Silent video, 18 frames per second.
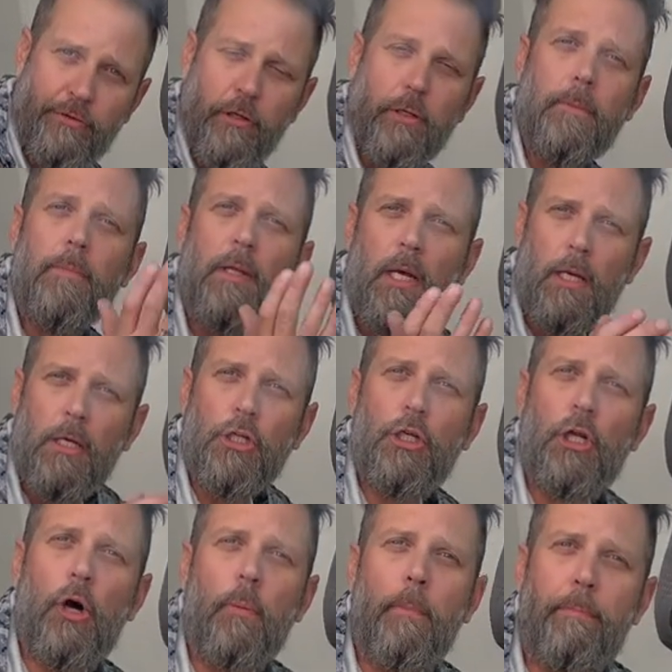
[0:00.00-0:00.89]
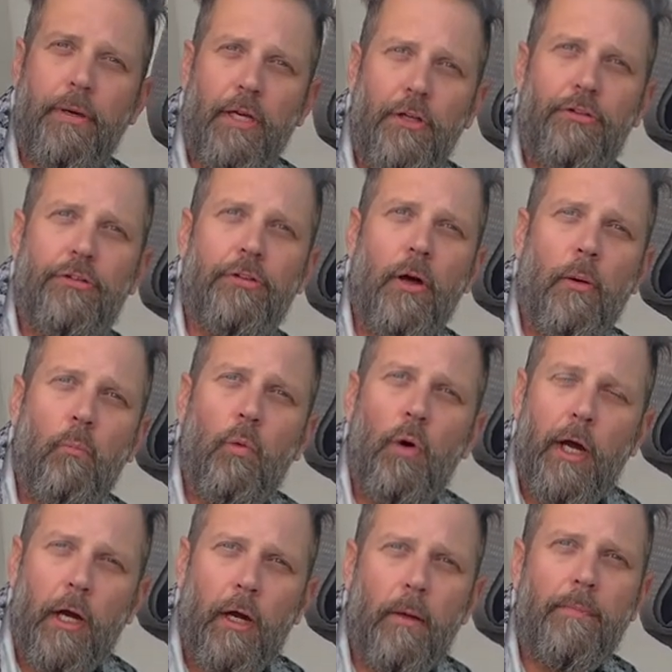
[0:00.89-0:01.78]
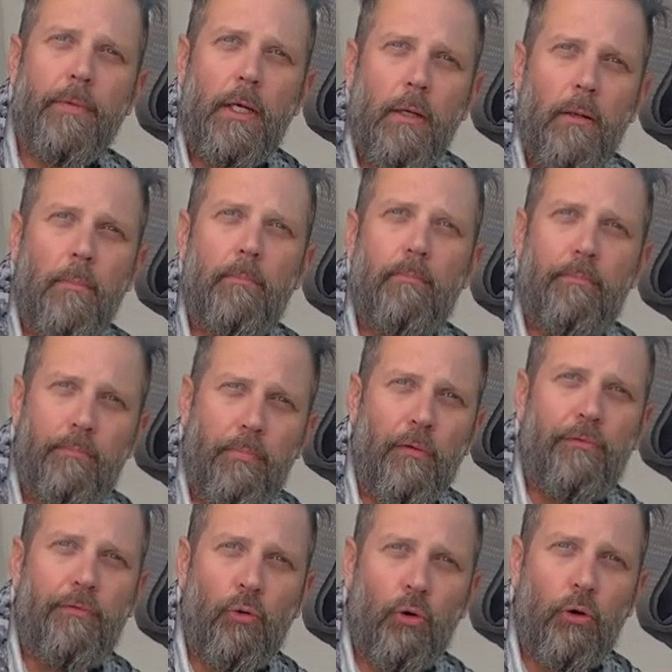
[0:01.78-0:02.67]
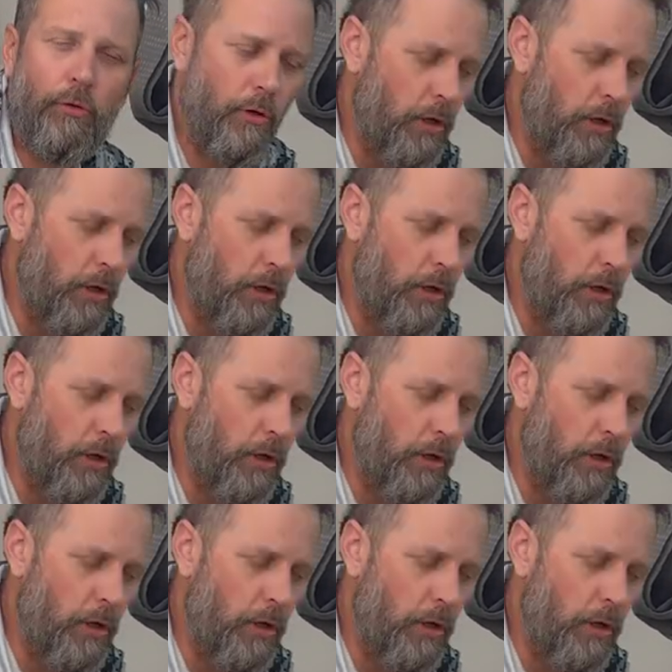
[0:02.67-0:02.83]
to, be somewhere before